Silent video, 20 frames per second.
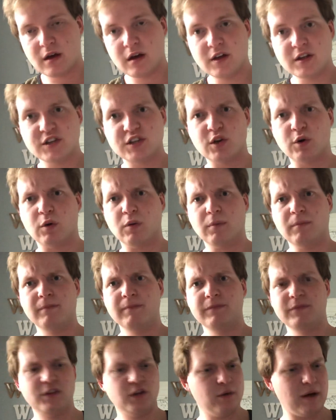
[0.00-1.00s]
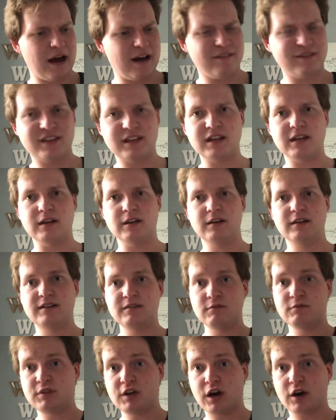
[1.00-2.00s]
So you have the
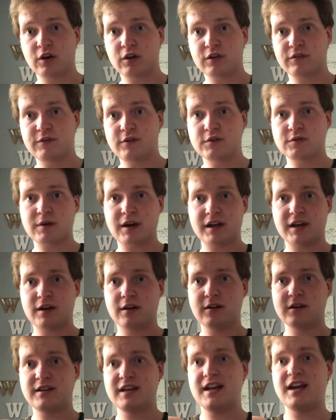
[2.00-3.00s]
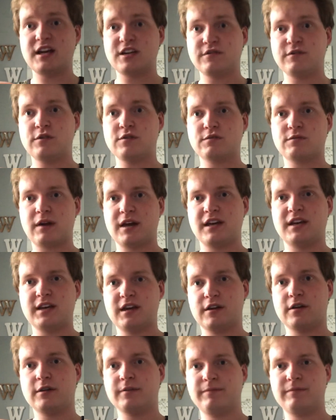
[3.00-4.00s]
young earth views right here, day-age views right
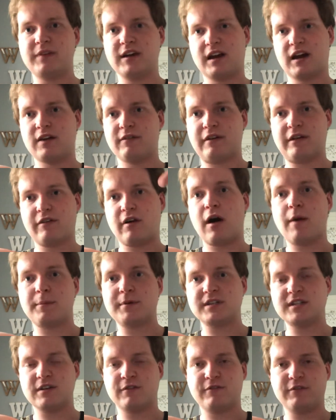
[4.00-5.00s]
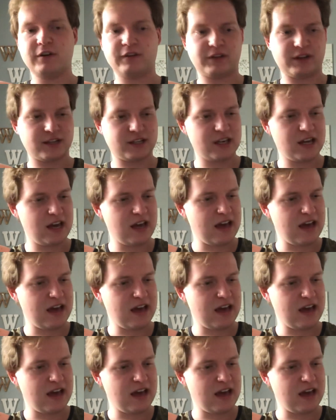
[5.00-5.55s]
here. They kind of have opposite feelings.